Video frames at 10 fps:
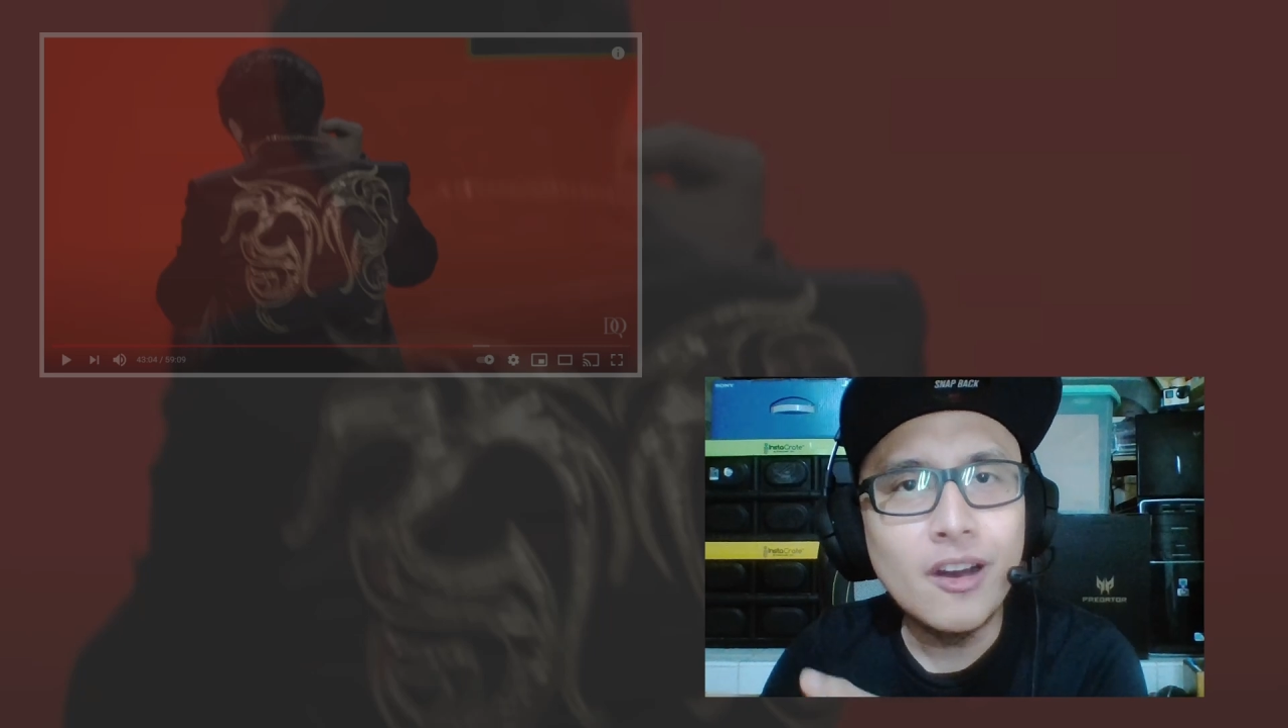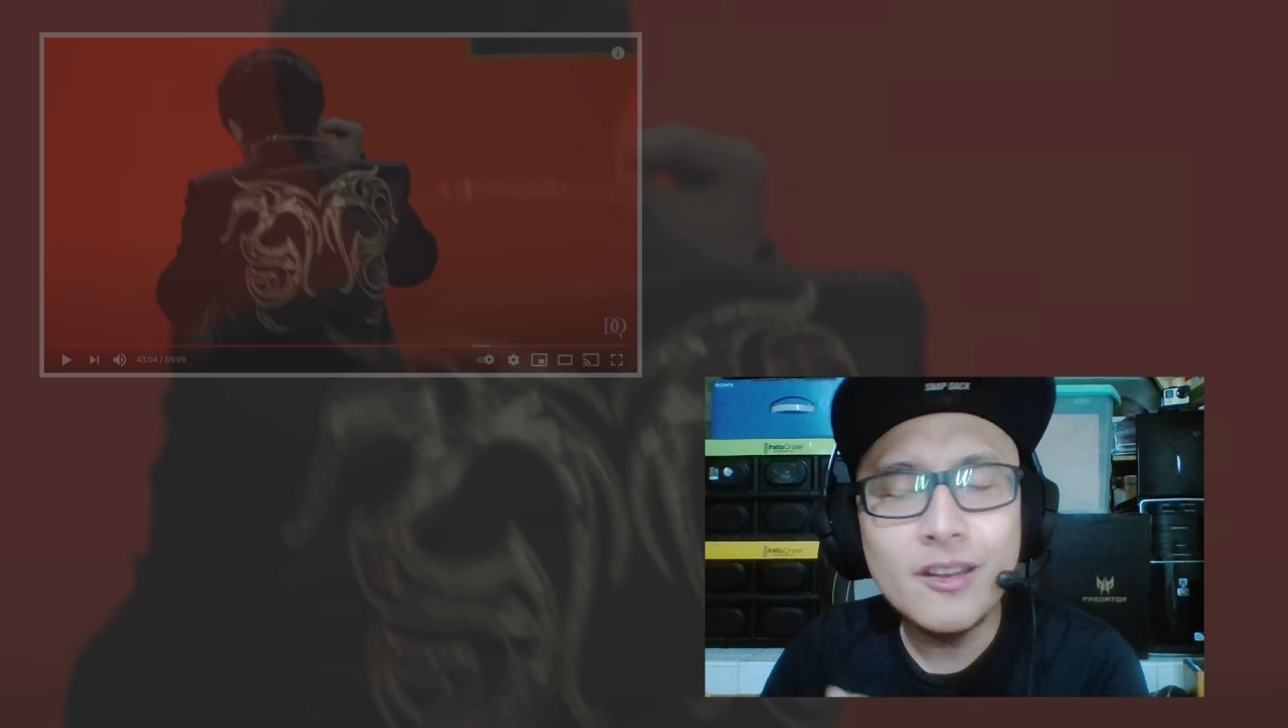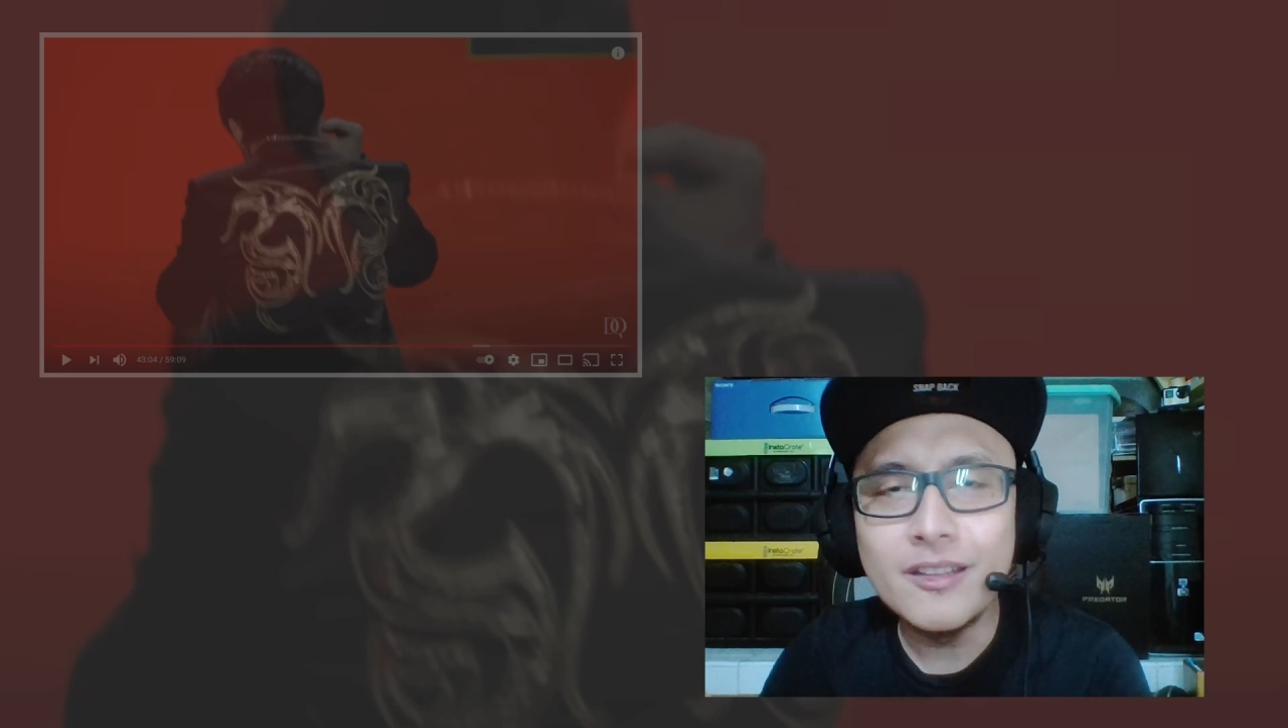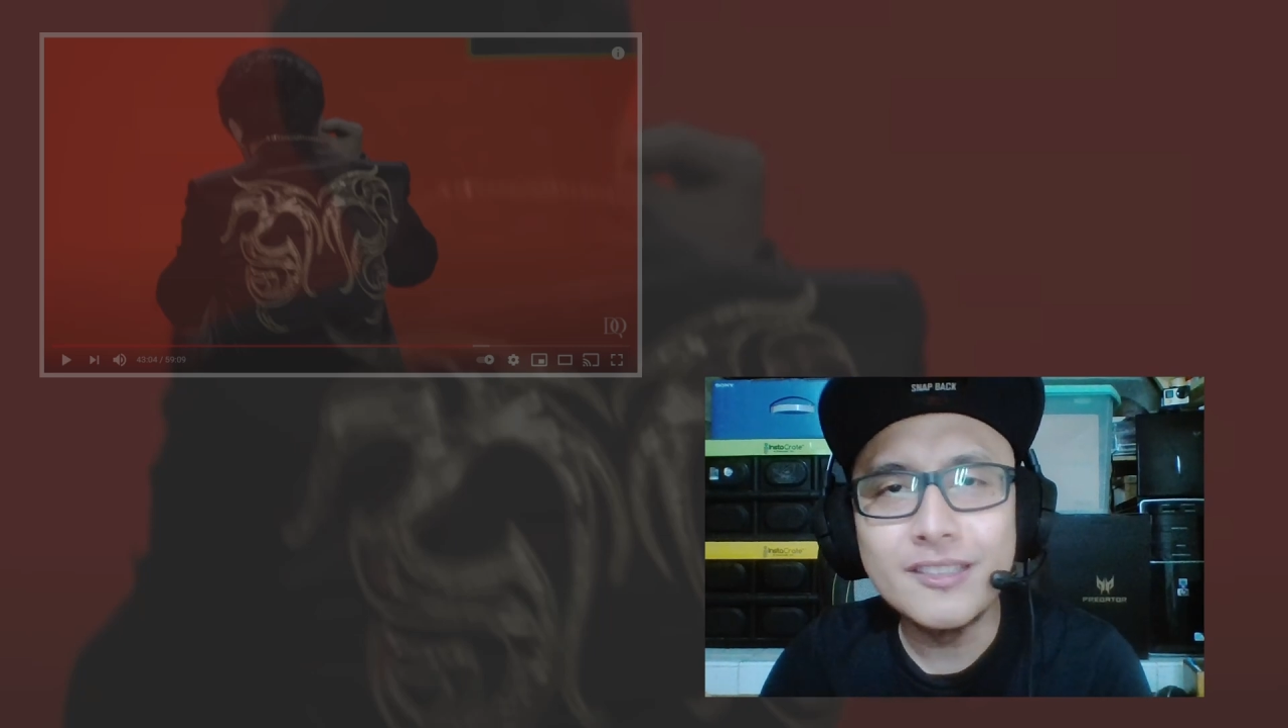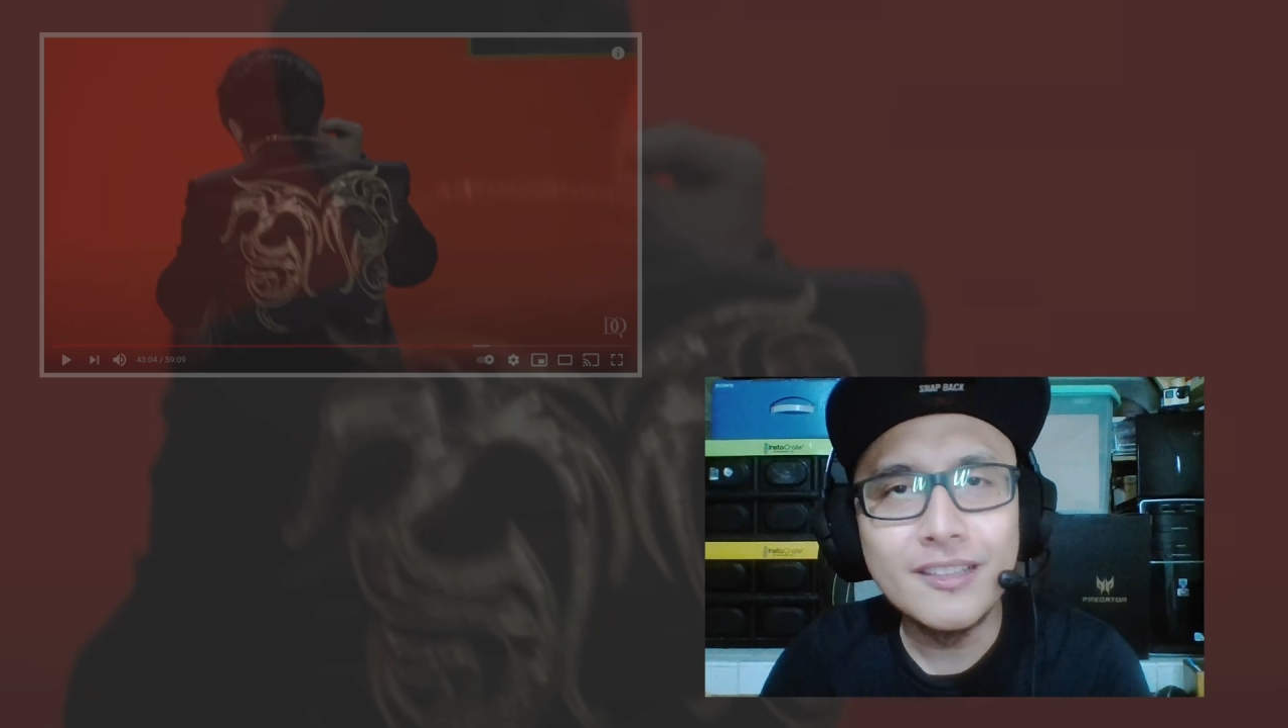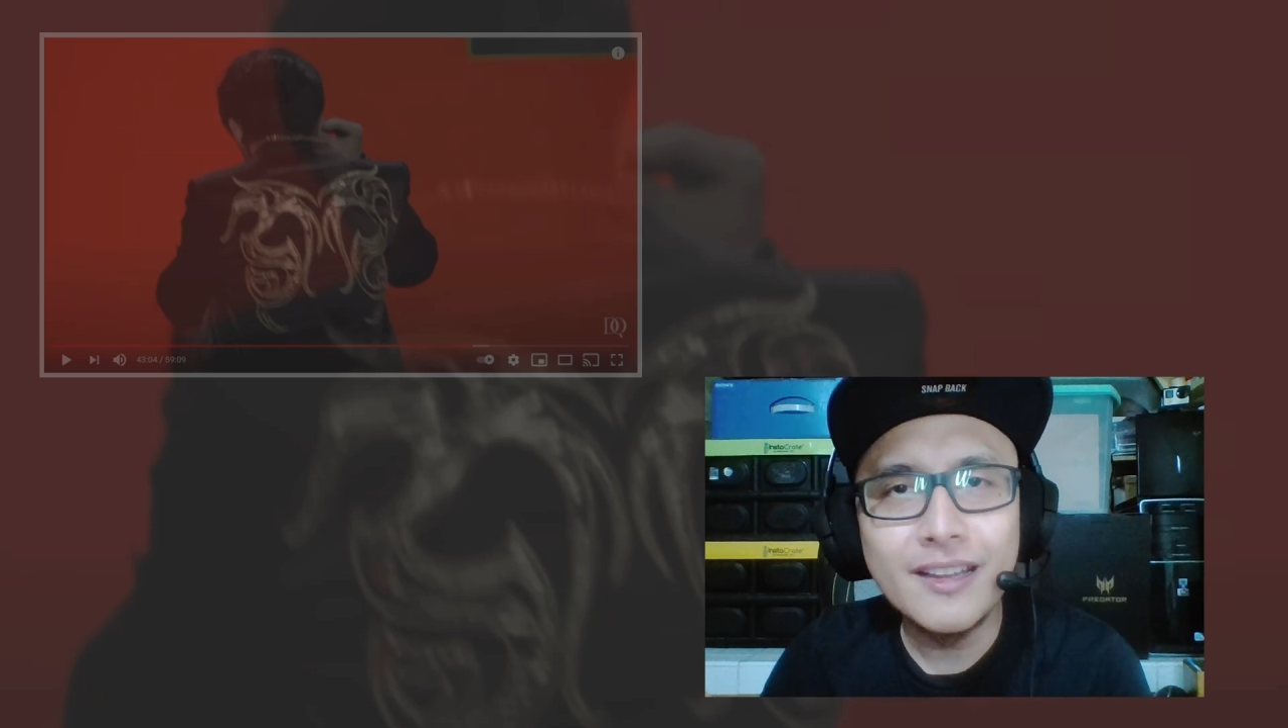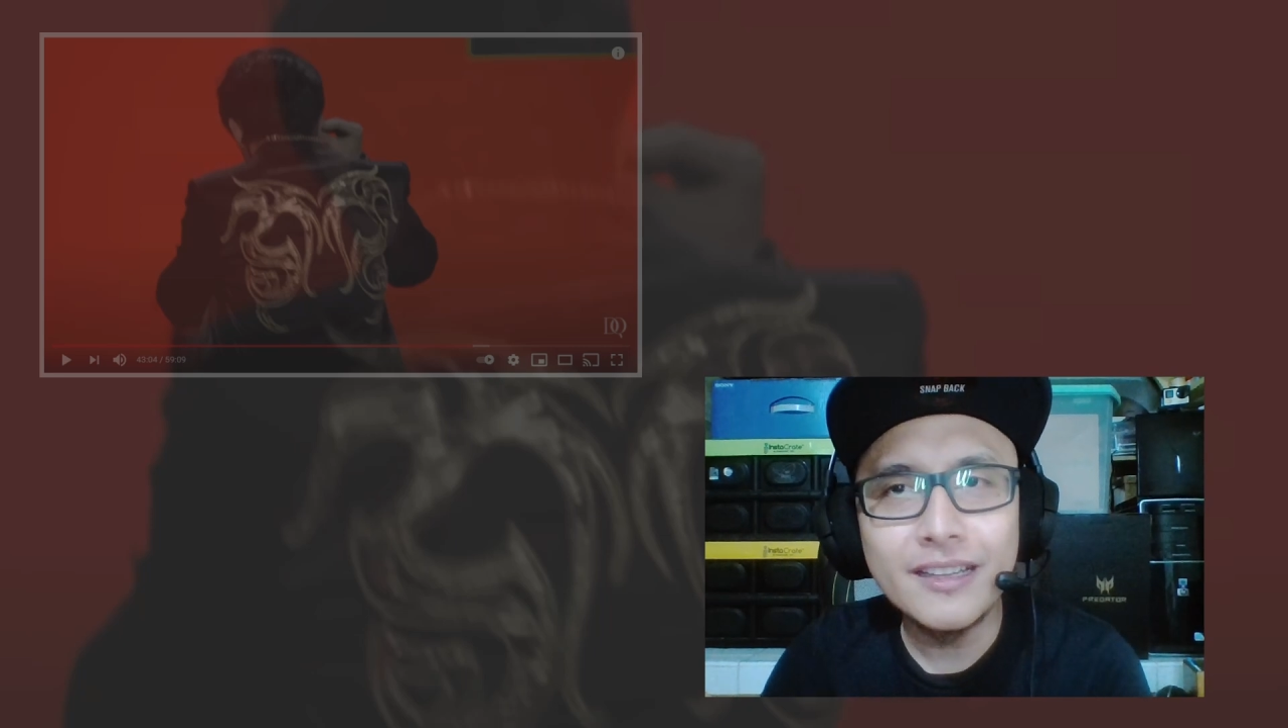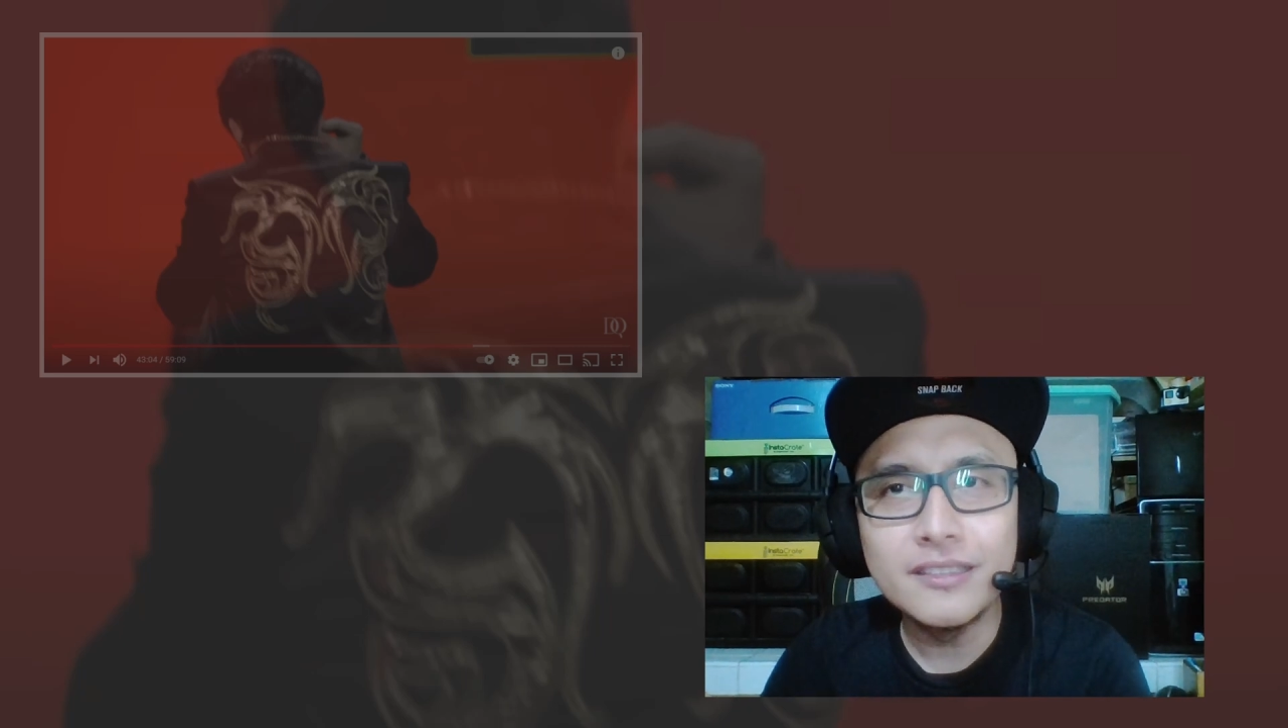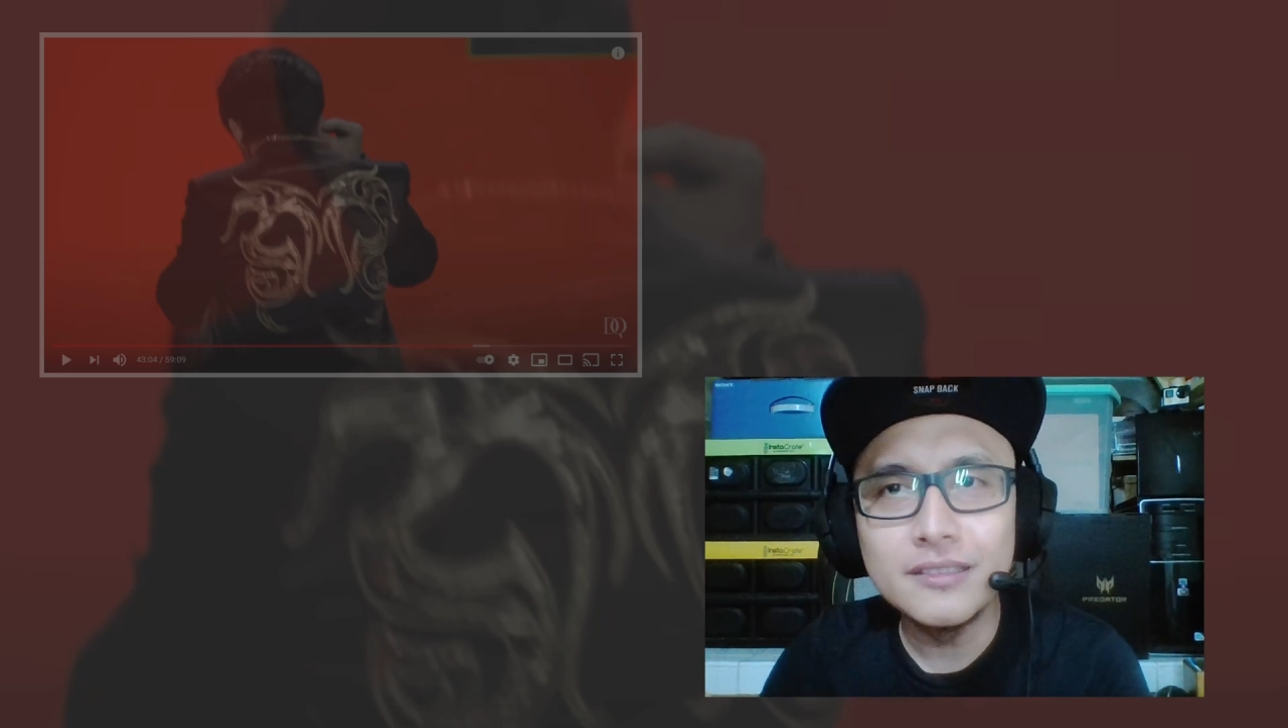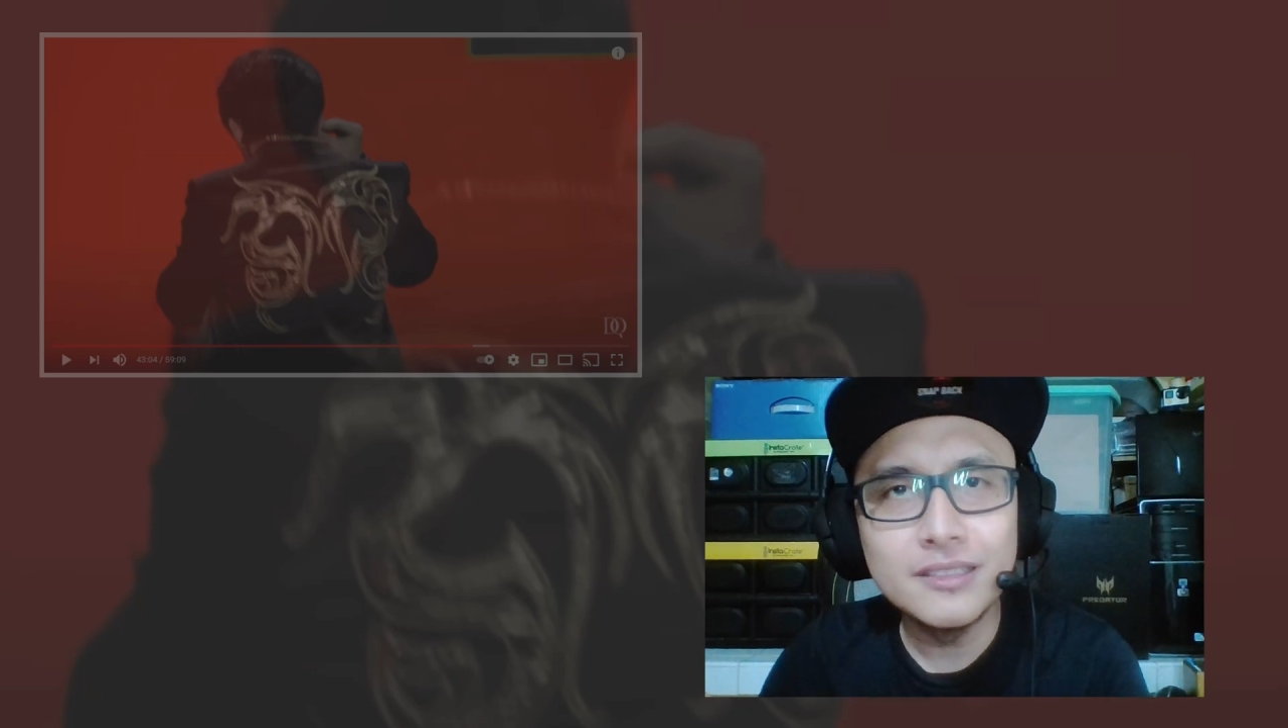audience are like